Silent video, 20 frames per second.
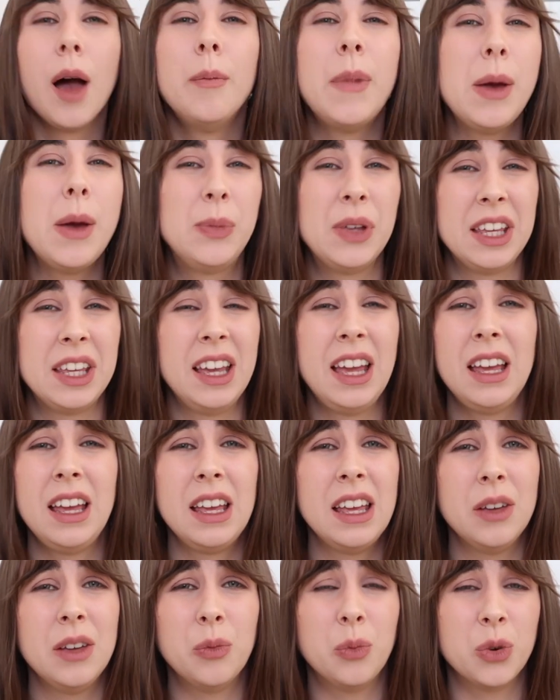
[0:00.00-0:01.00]
And maybe
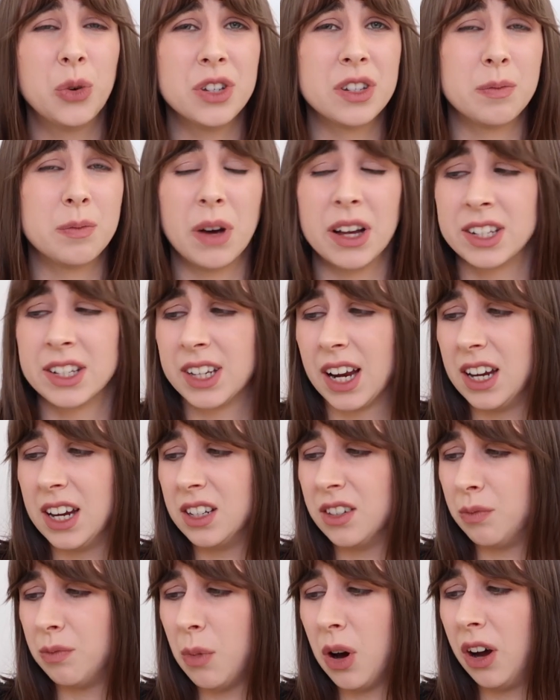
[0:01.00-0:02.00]
it was my
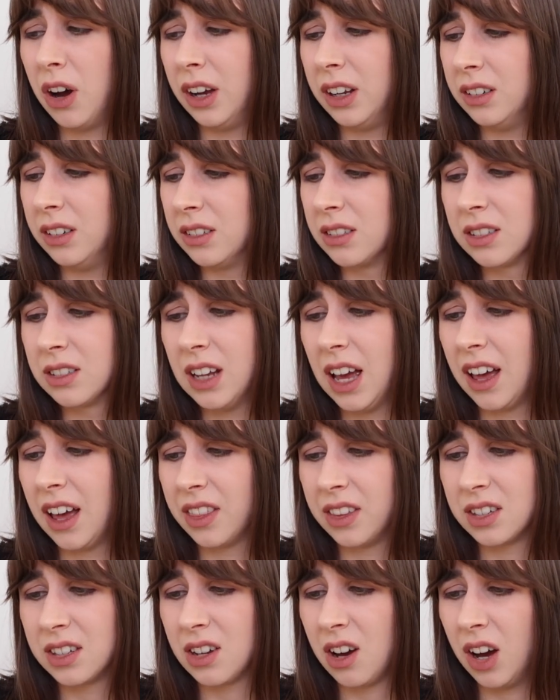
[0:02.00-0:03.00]
state of mind
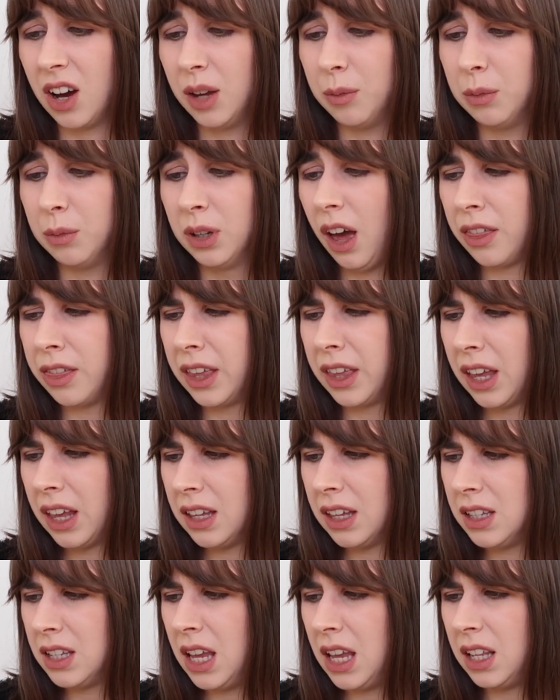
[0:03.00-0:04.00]
at the time. I think
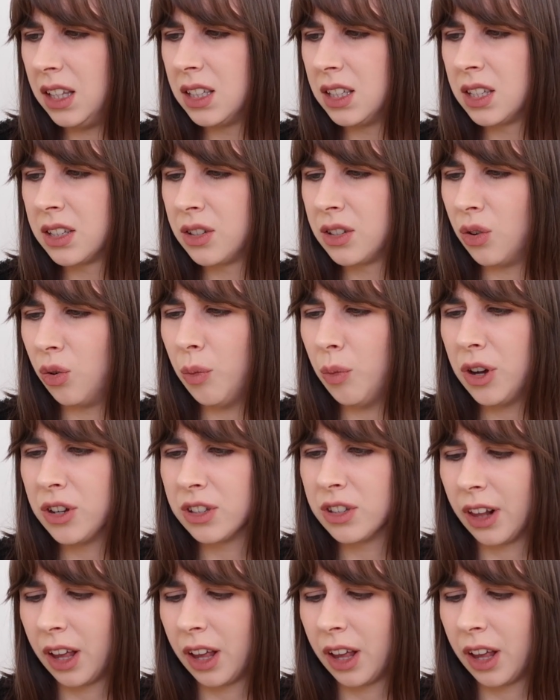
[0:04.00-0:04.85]
it's almost